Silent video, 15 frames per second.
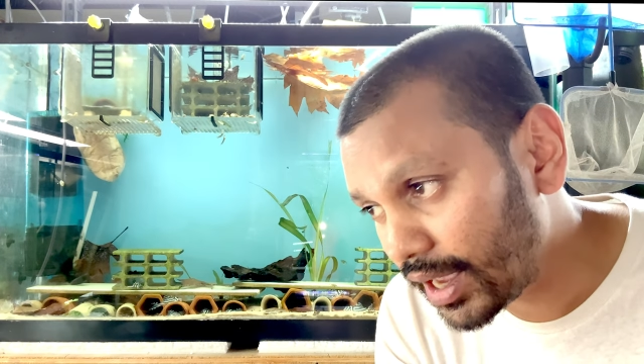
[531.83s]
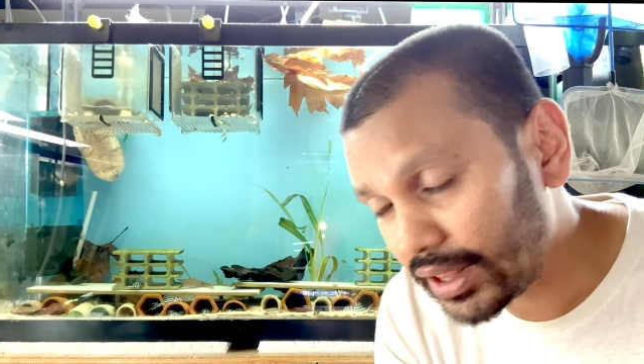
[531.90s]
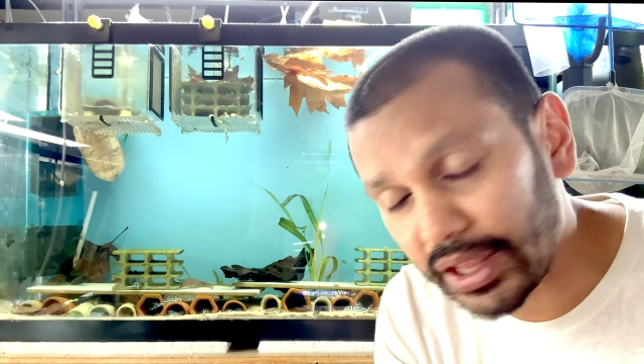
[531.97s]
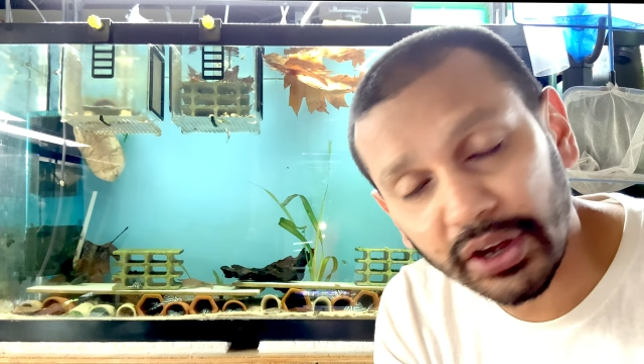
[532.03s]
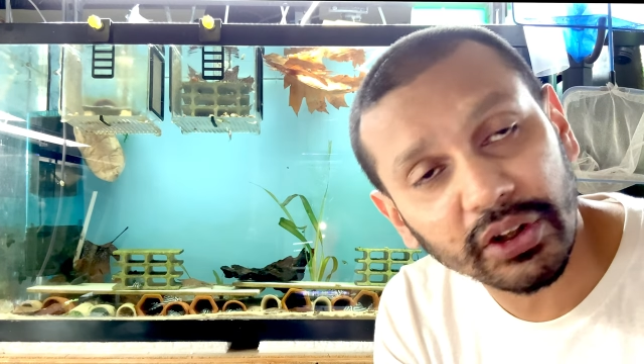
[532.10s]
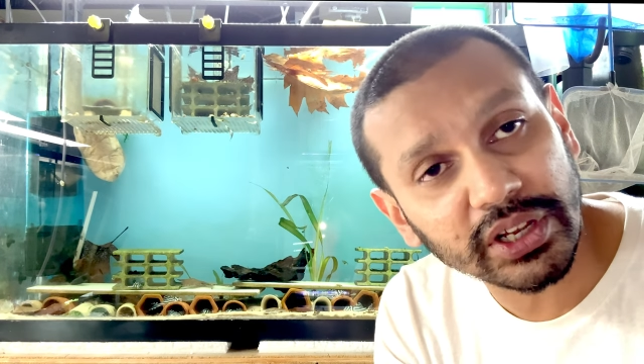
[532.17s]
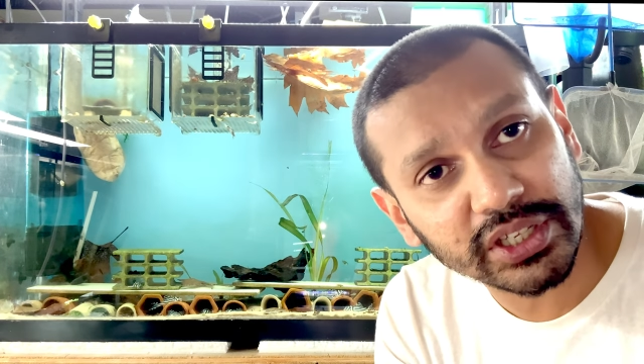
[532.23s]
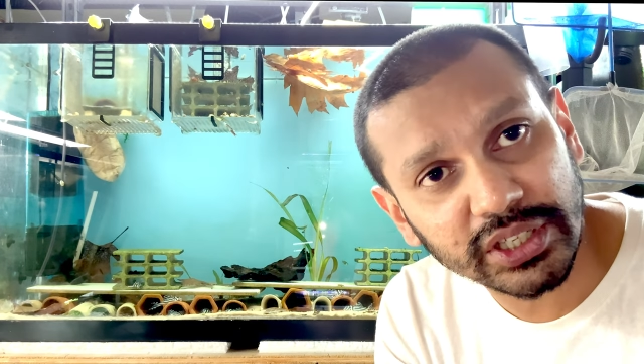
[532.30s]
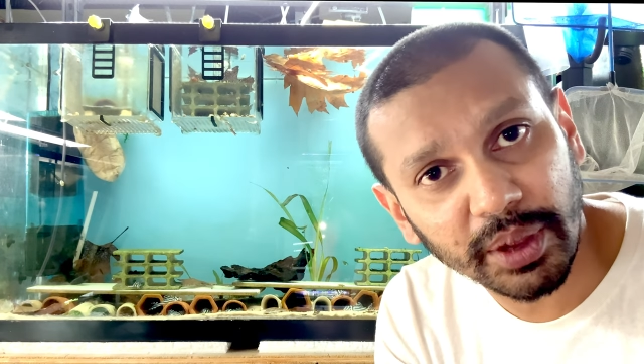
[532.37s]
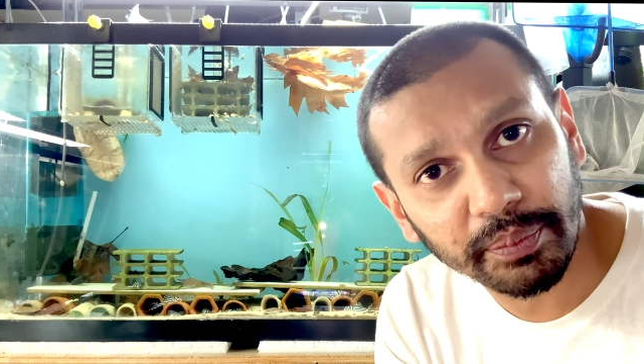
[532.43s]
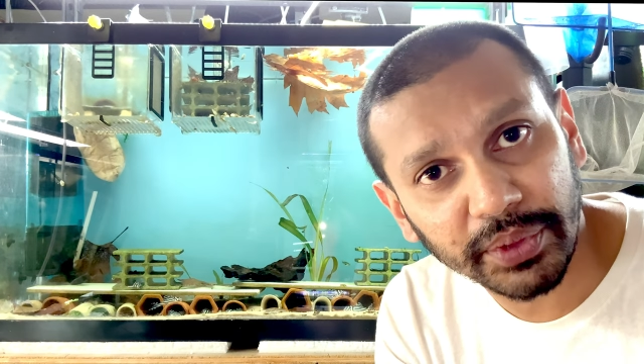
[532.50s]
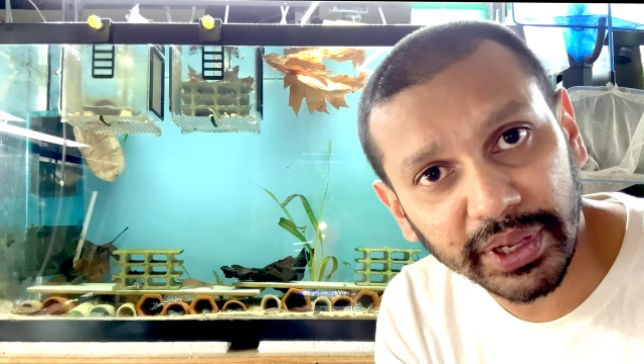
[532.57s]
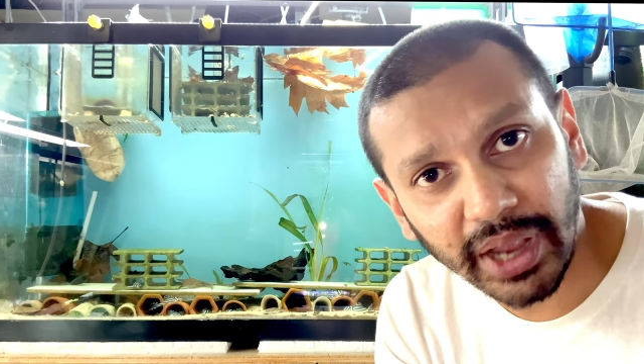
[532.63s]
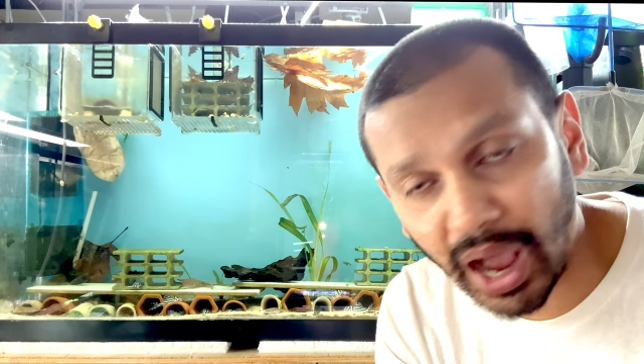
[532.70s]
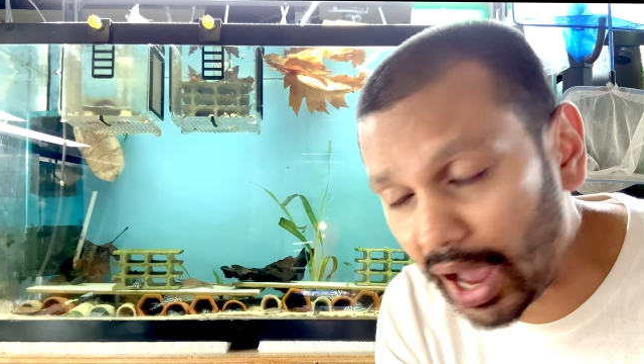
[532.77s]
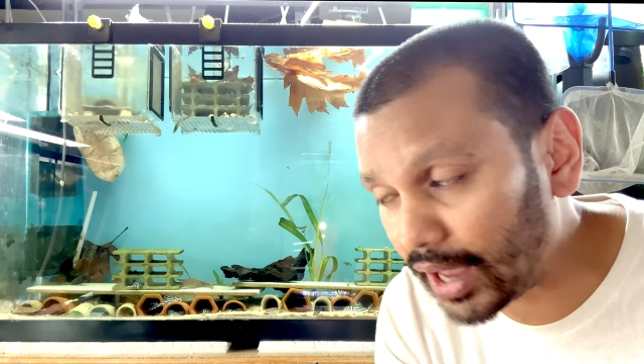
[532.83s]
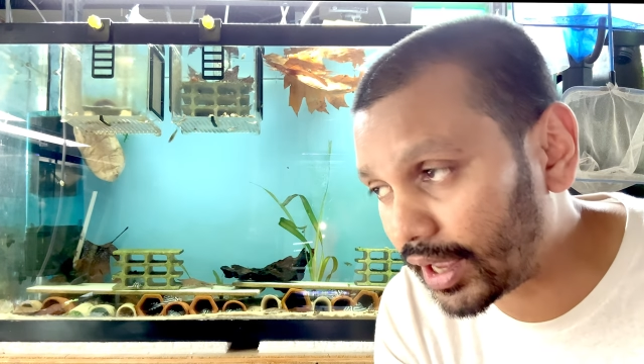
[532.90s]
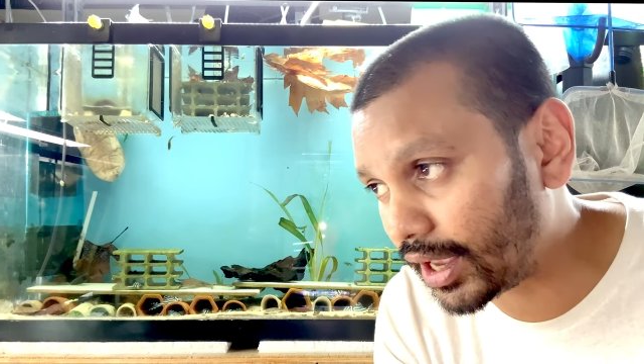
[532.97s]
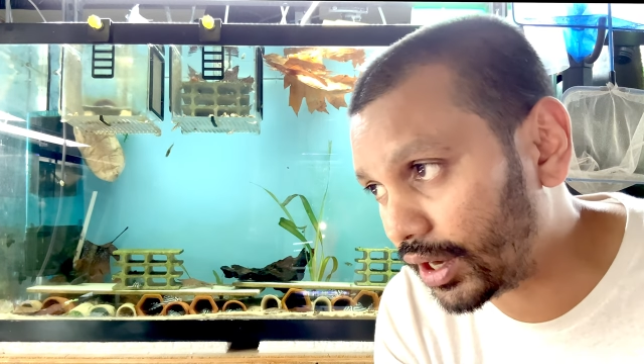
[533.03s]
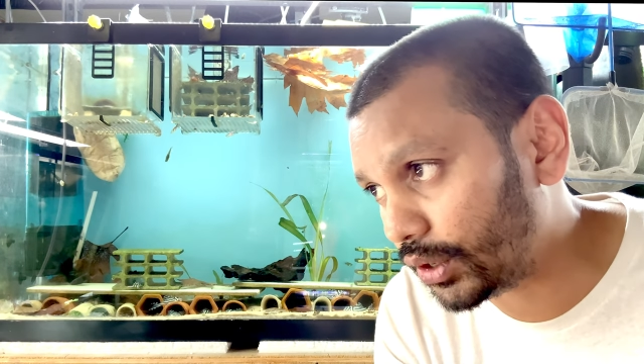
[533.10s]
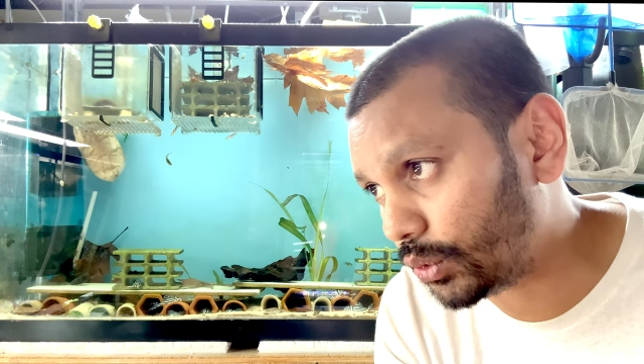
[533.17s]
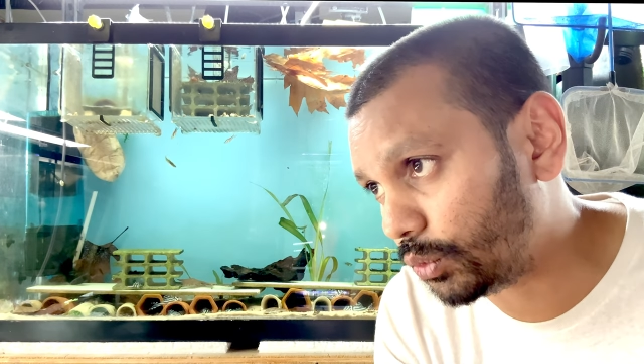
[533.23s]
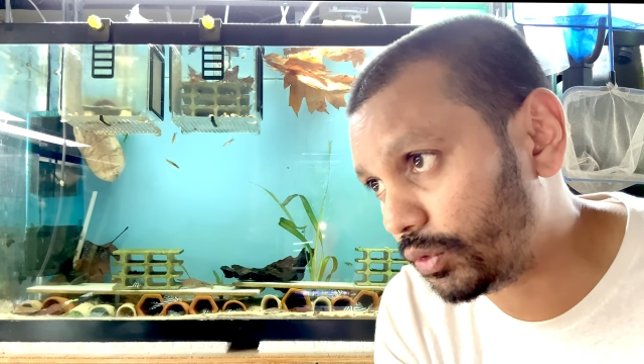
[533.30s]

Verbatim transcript: There is something I can do,